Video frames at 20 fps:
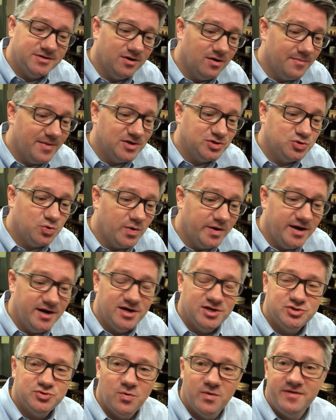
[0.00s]
about 20
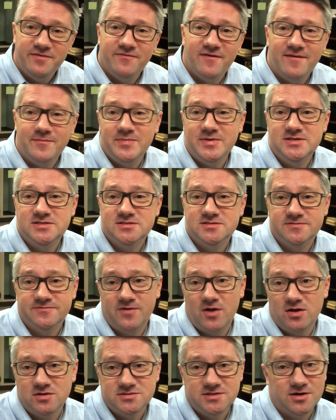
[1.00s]
to 25 pieces of
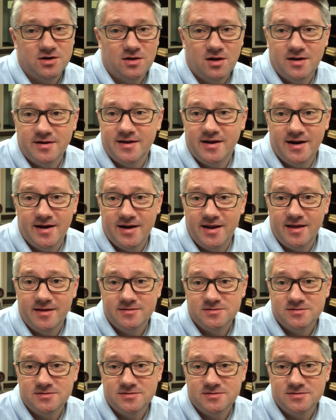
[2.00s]
call center content a day.